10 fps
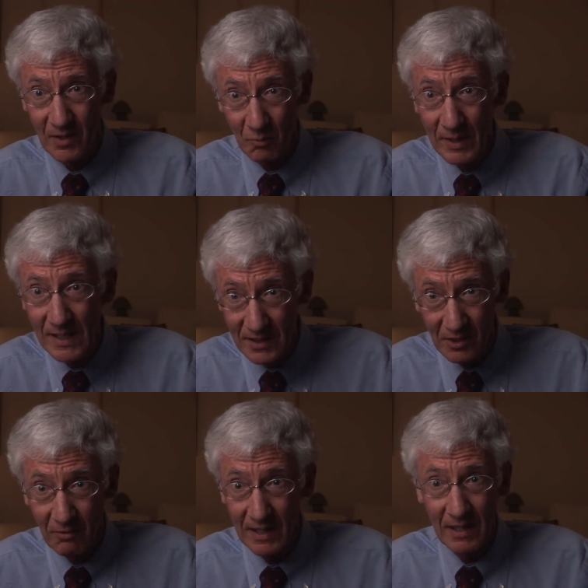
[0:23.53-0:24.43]

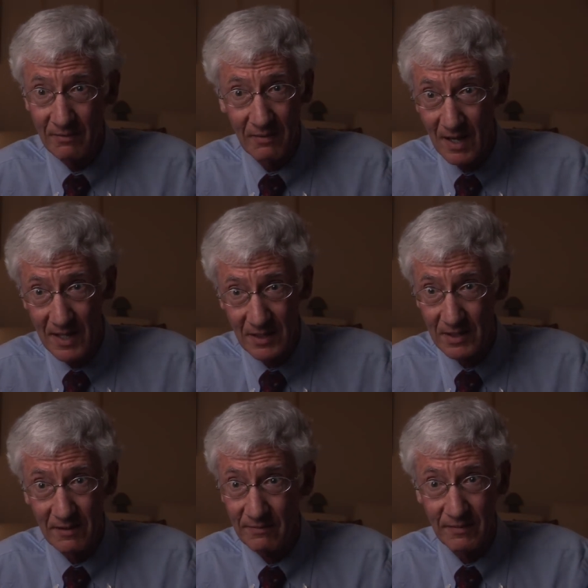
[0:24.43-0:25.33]
reintegrative
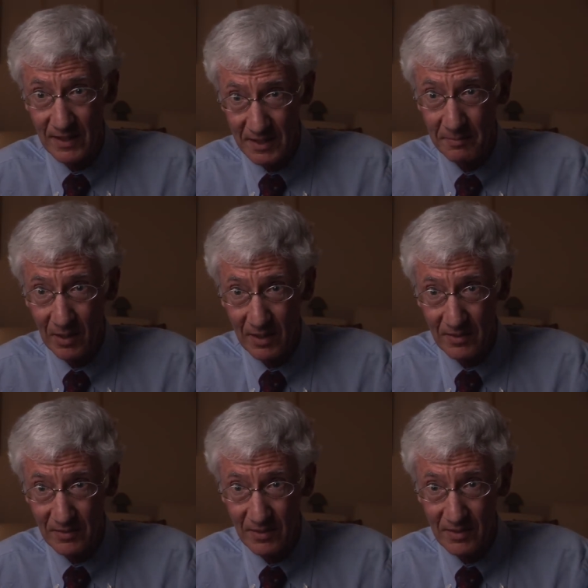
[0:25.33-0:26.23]
kinds of
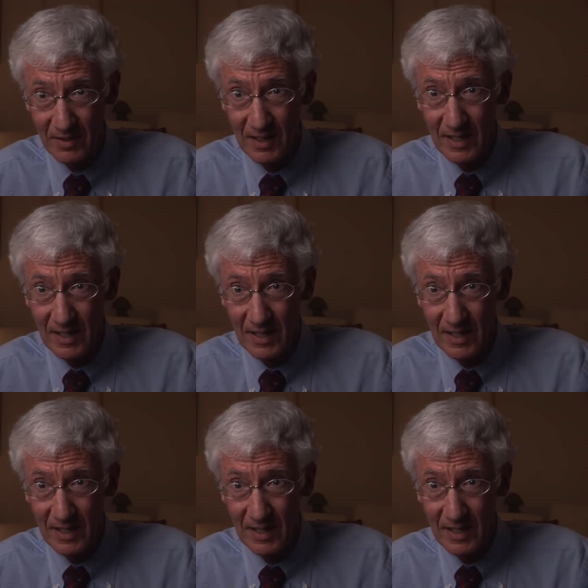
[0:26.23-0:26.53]
experiences,